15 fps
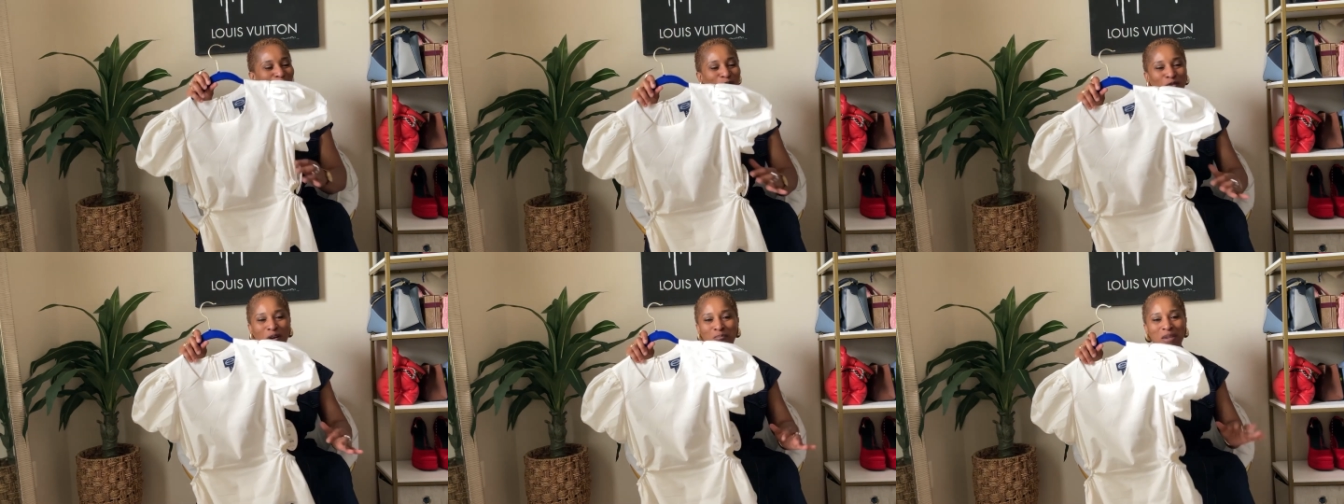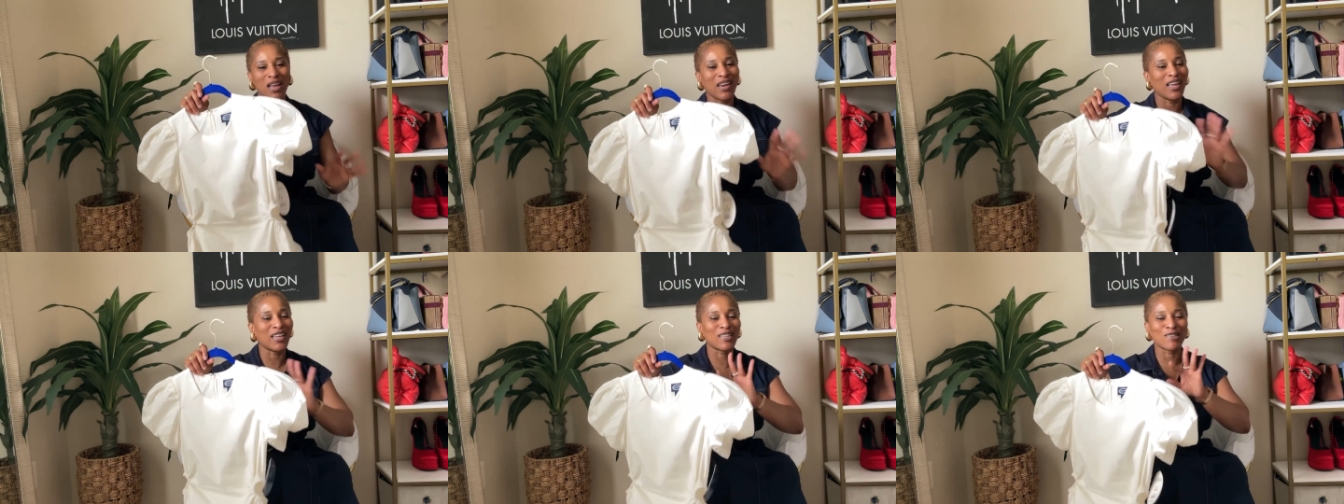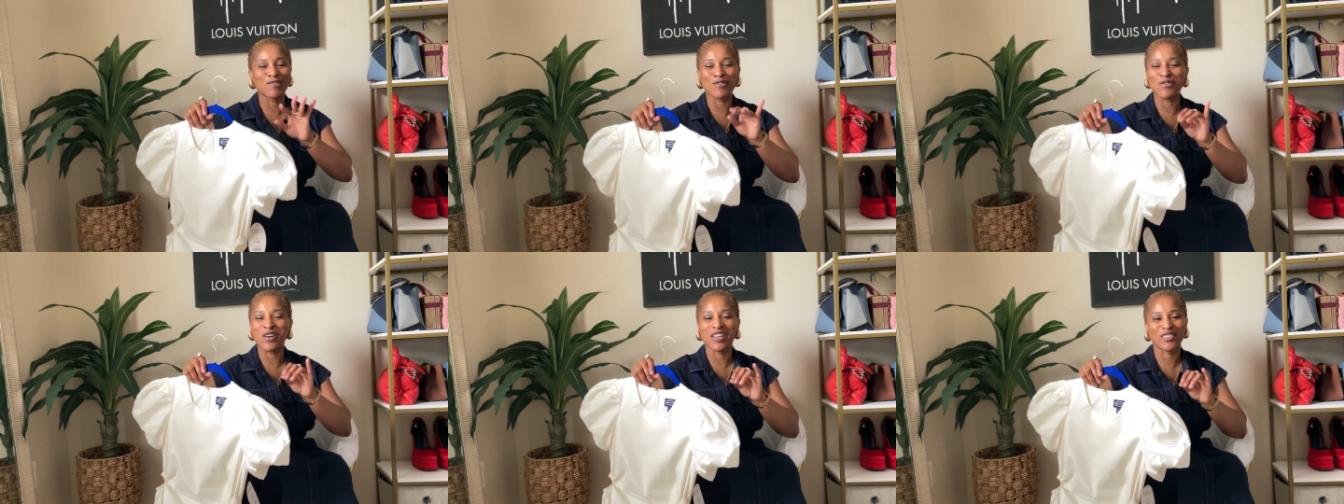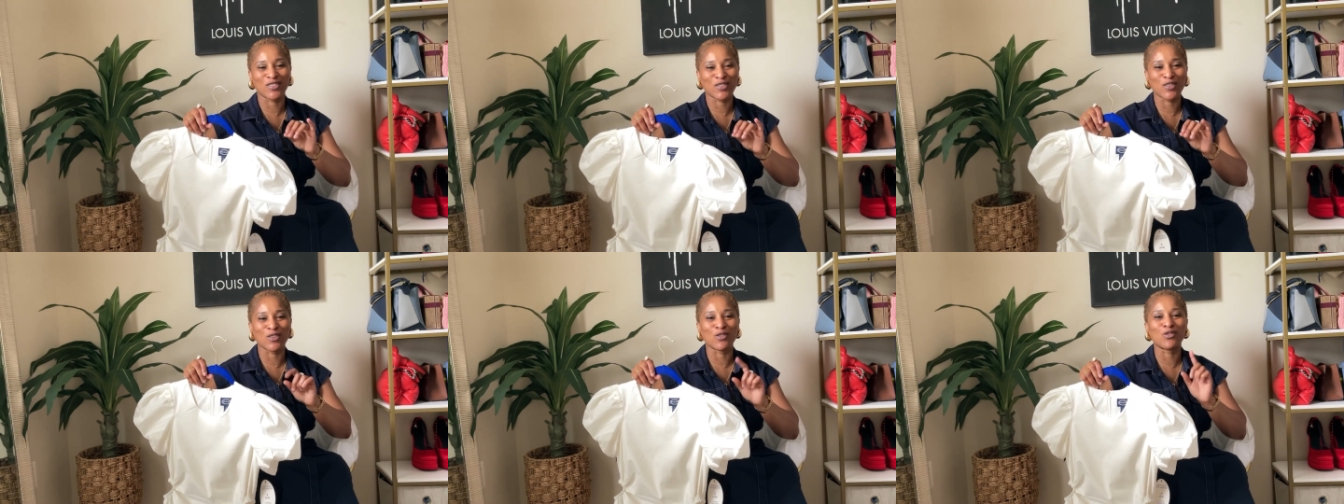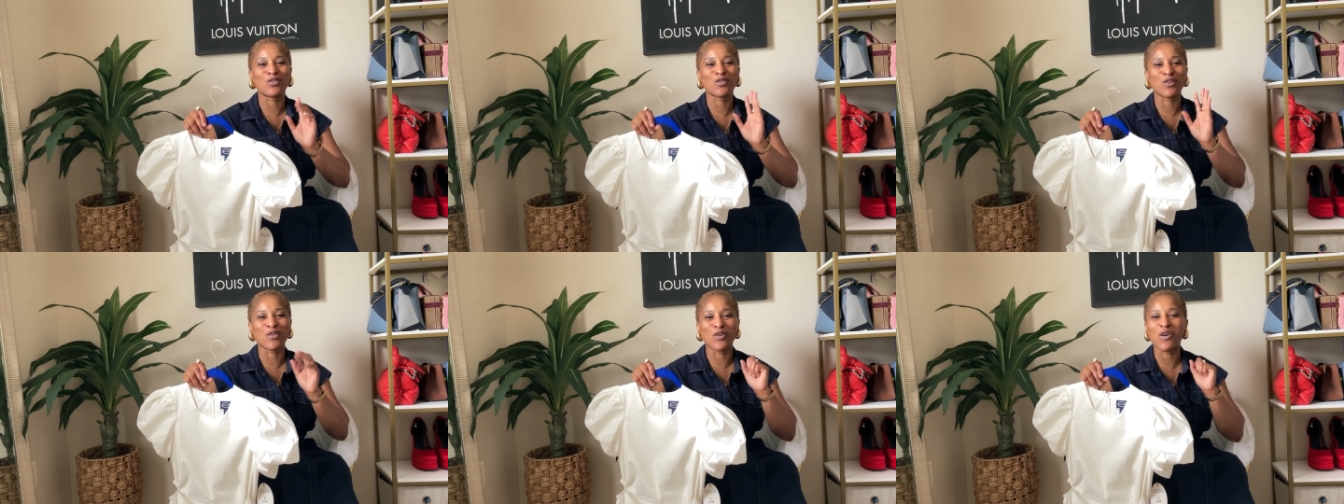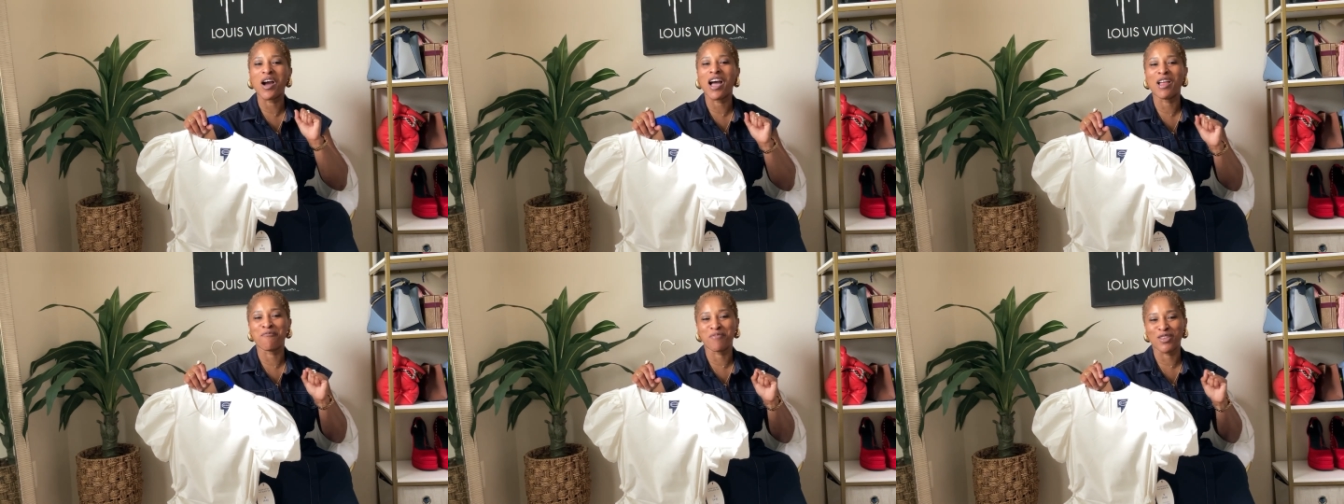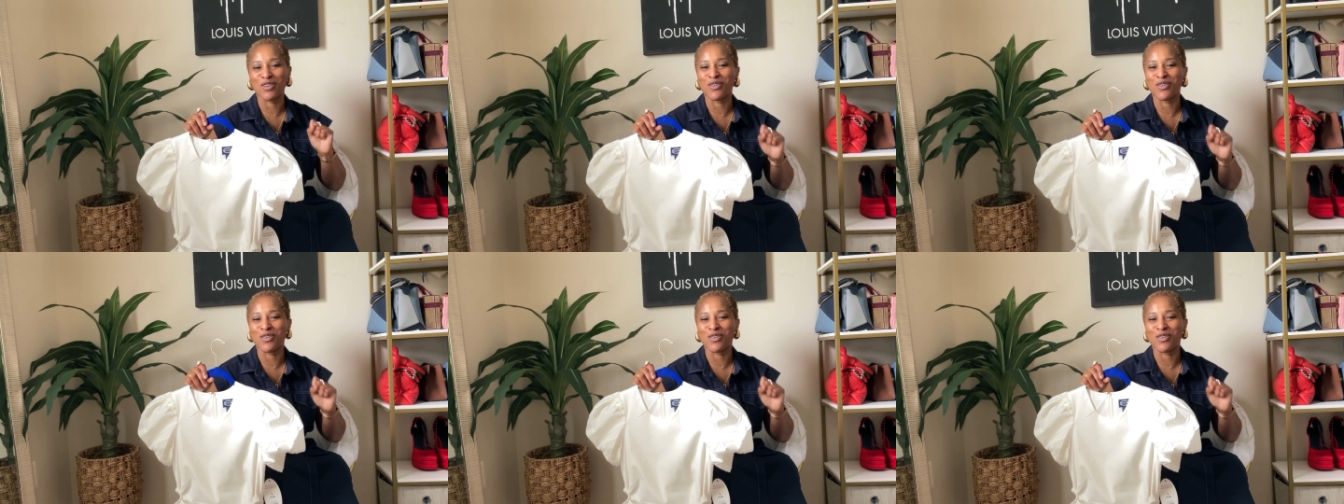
Walmart, like, no excuse. Go out, be